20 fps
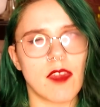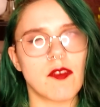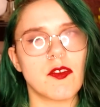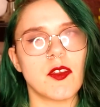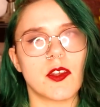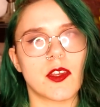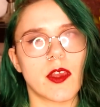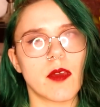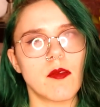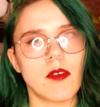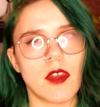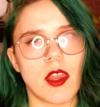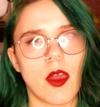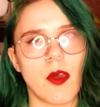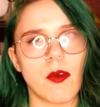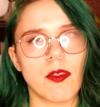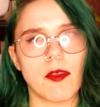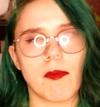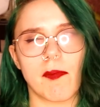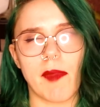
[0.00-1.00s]
If you don't
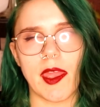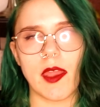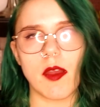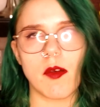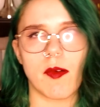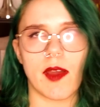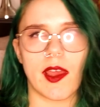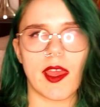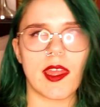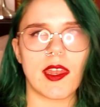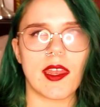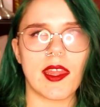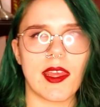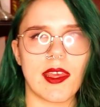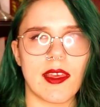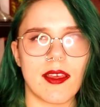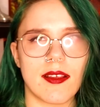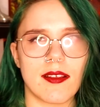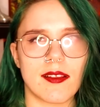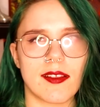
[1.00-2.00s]
know, The Banquet
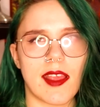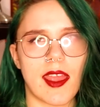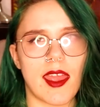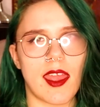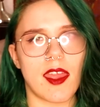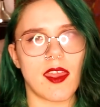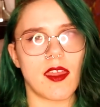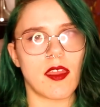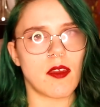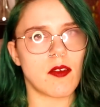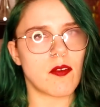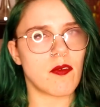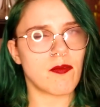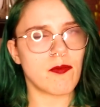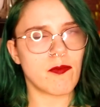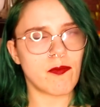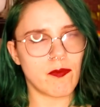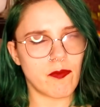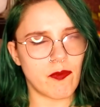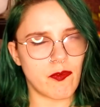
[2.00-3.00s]
is a
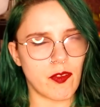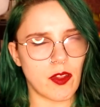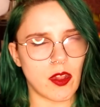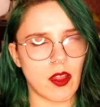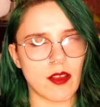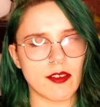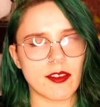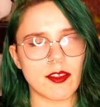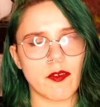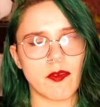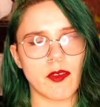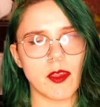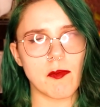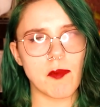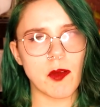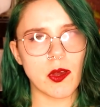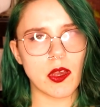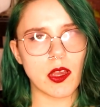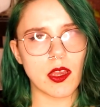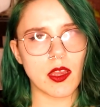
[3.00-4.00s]

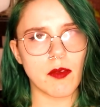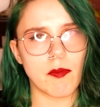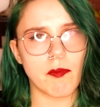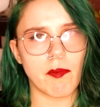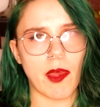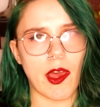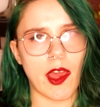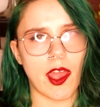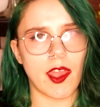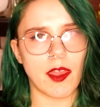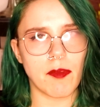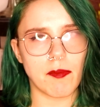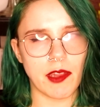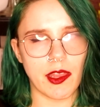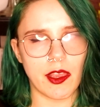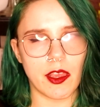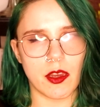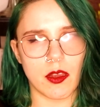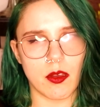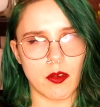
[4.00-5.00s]
philosophy book by
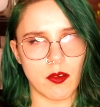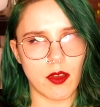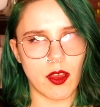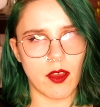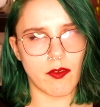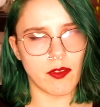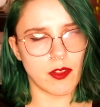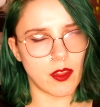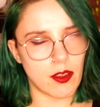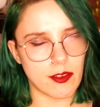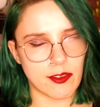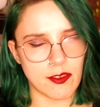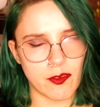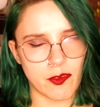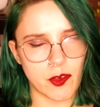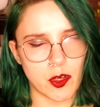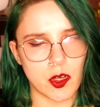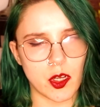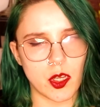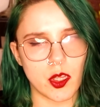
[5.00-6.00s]
Plato, a
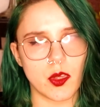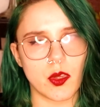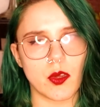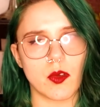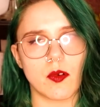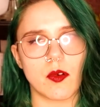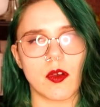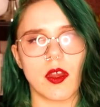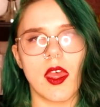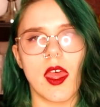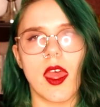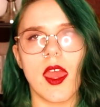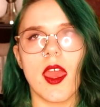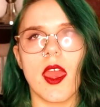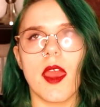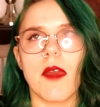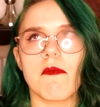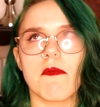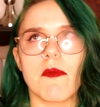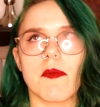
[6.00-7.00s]
philosopher who,
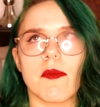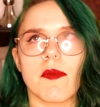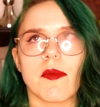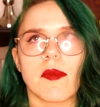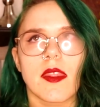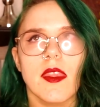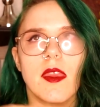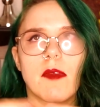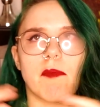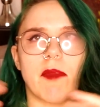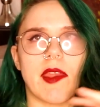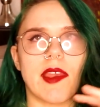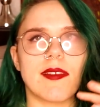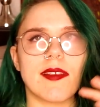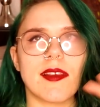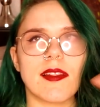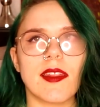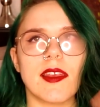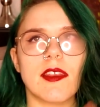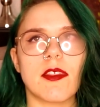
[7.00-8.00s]

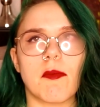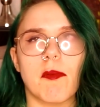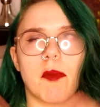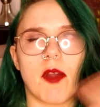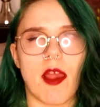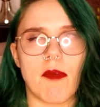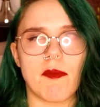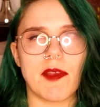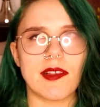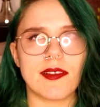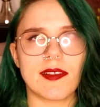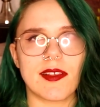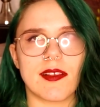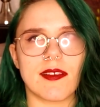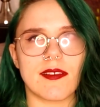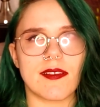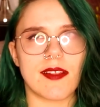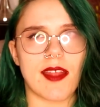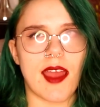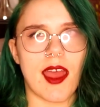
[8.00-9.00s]
basically the premise
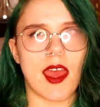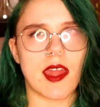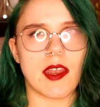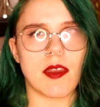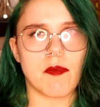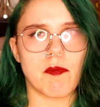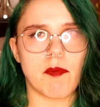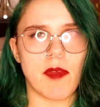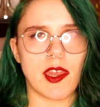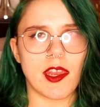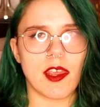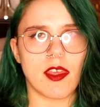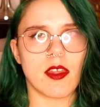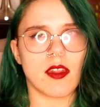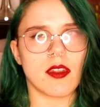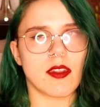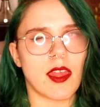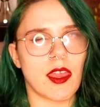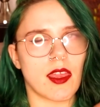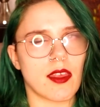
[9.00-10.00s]
is that
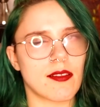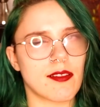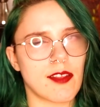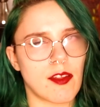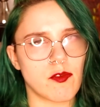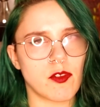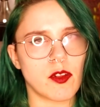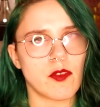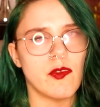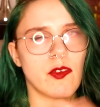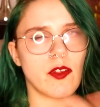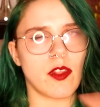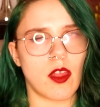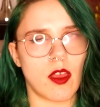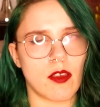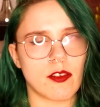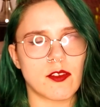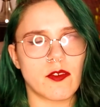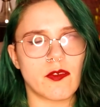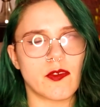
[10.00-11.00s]
many, like several
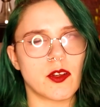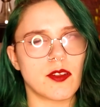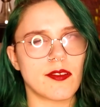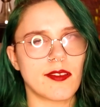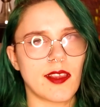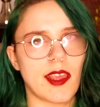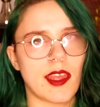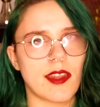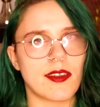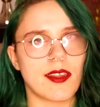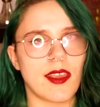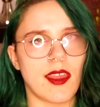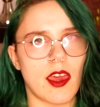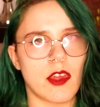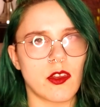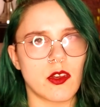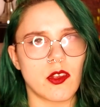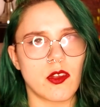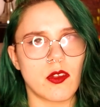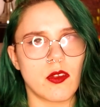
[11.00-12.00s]
philosophers get
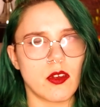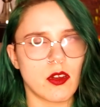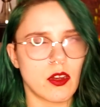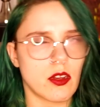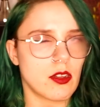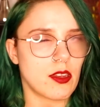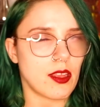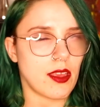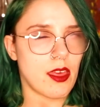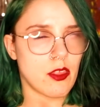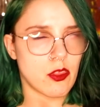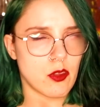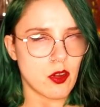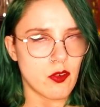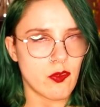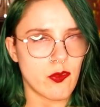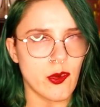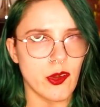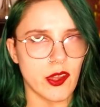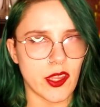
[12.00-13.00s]

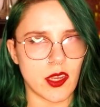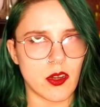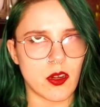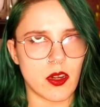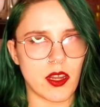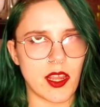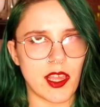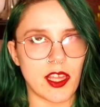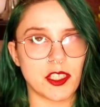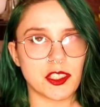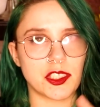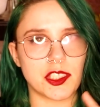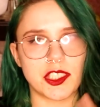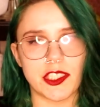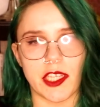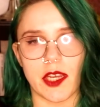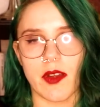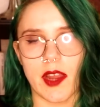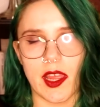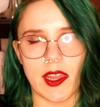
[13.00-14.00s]
together for dinner and
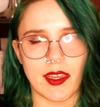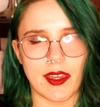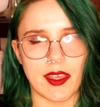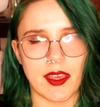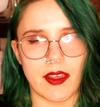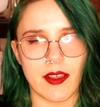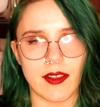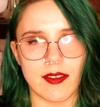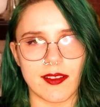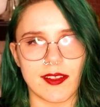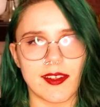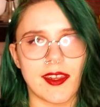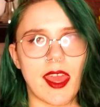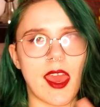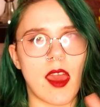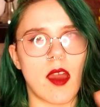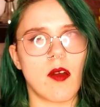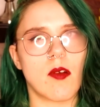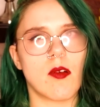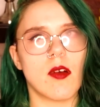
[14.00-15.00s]
share ideas.
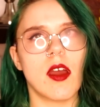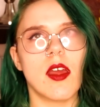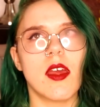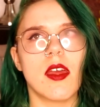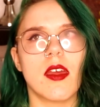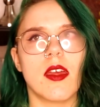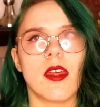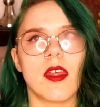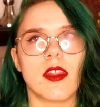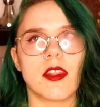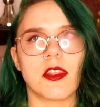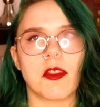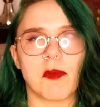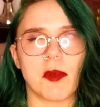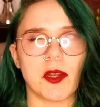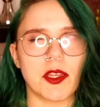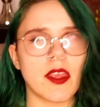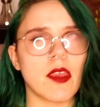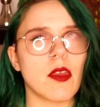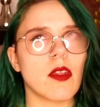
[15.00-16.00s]
Now, the
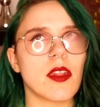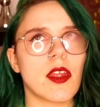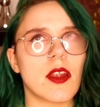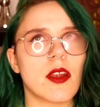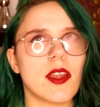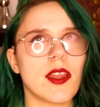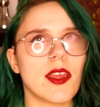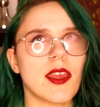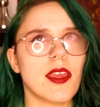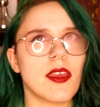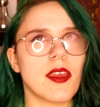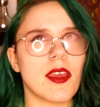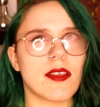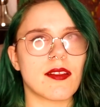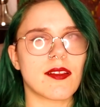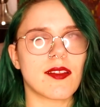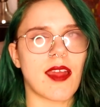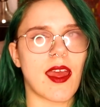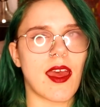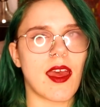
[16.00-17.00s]
particularity
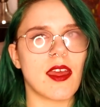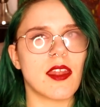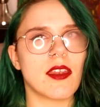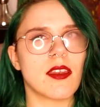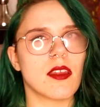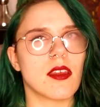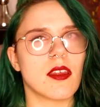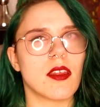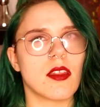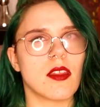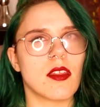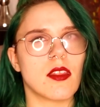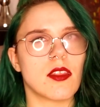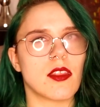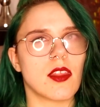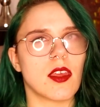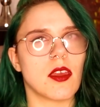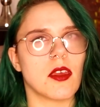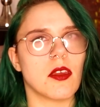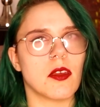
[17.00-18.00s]
is that
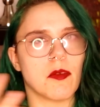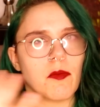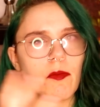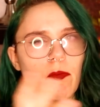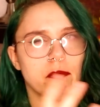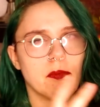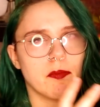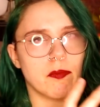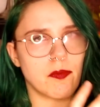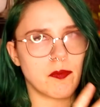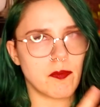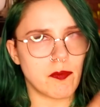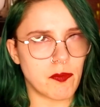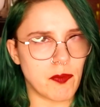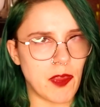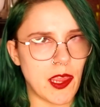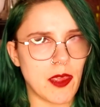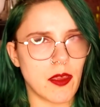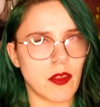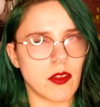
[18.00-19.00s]
the
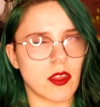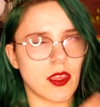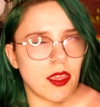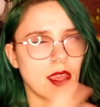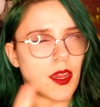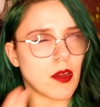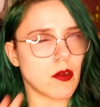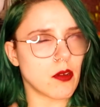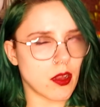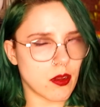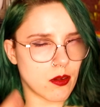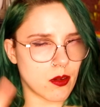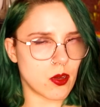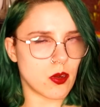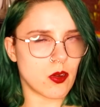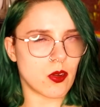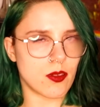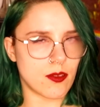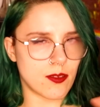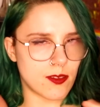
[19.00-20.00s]

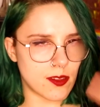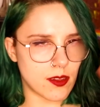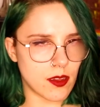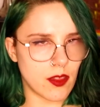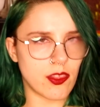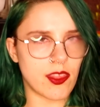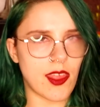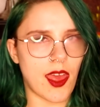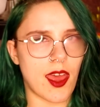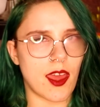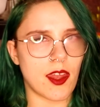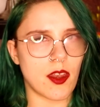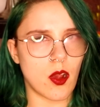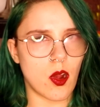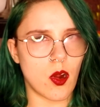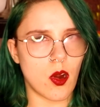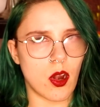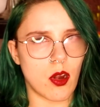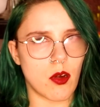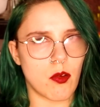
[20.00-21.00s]
characters that
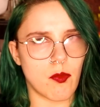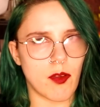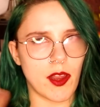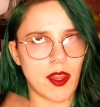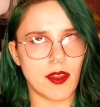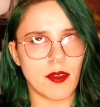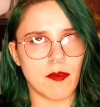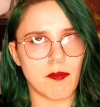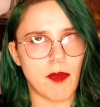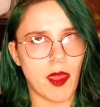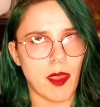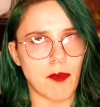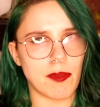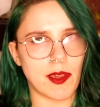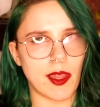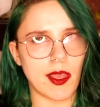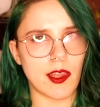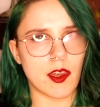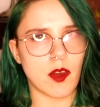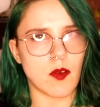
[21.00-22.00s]
are written by
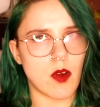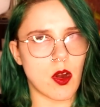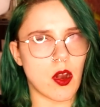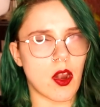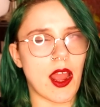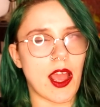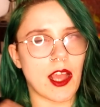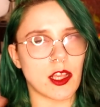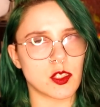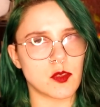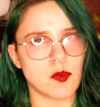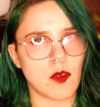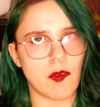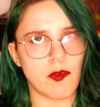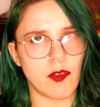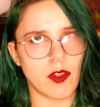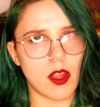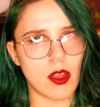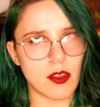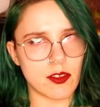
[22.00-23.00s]
Plato are actual
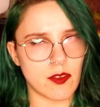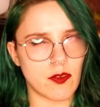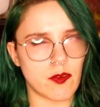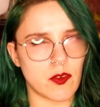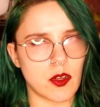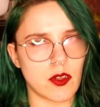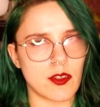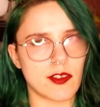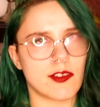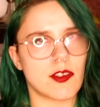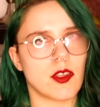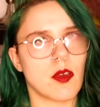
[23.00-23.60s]
philosophers.